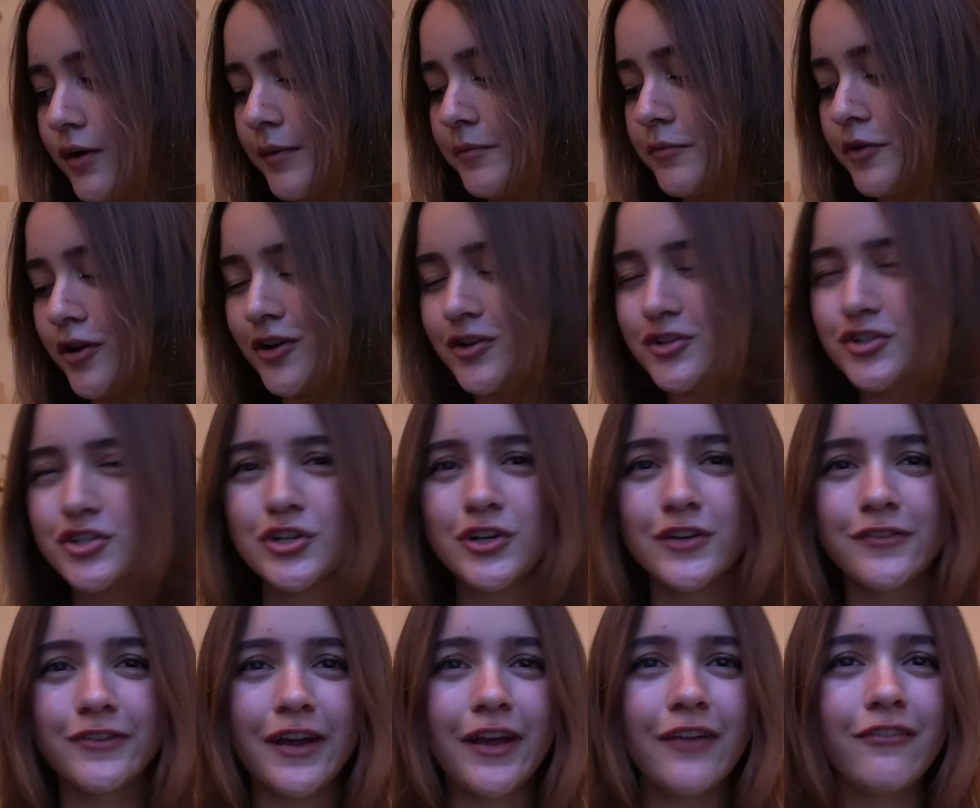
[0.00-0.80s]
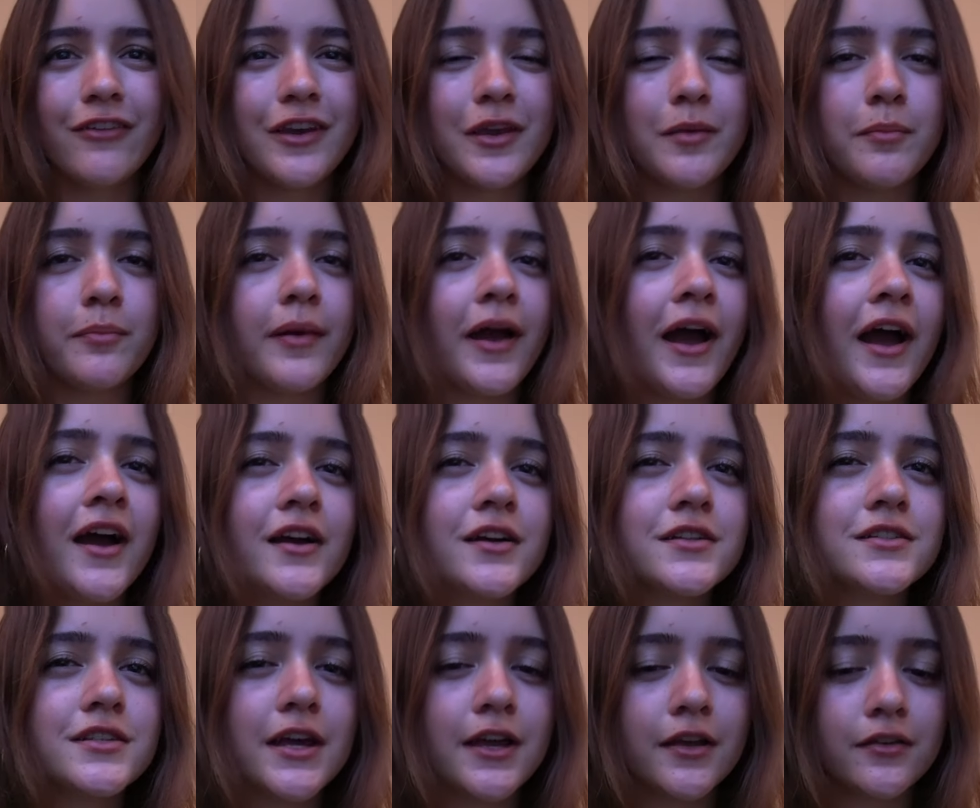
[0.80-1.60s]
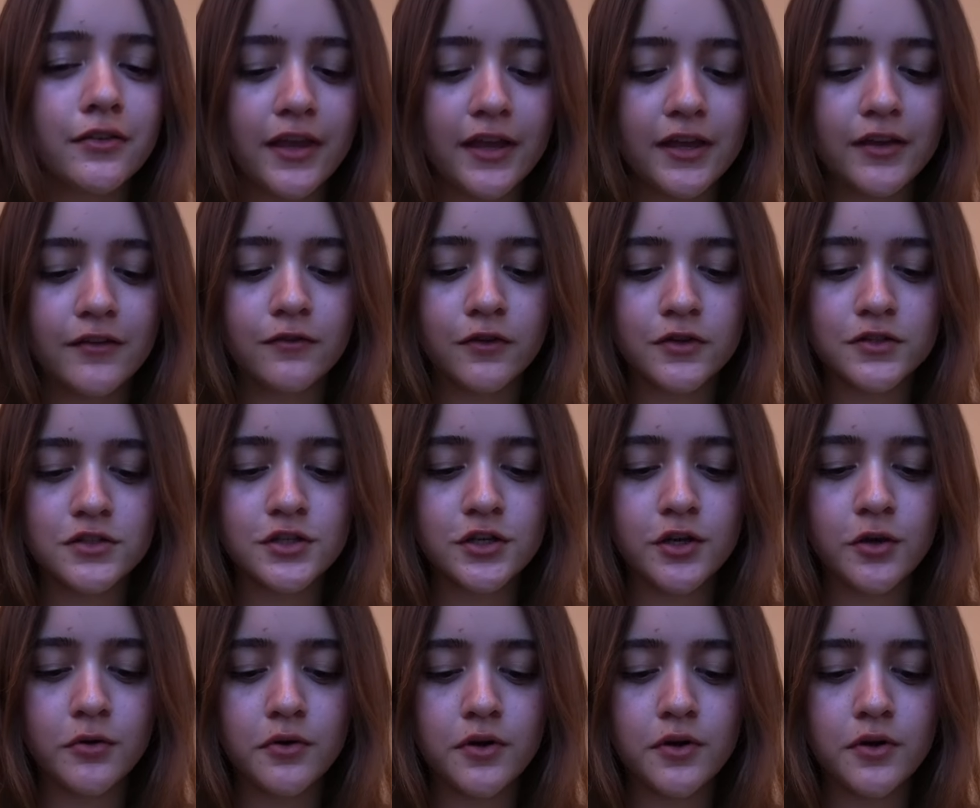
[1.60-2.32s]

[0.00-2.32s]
I'm not sure if I have any bags I like for it to go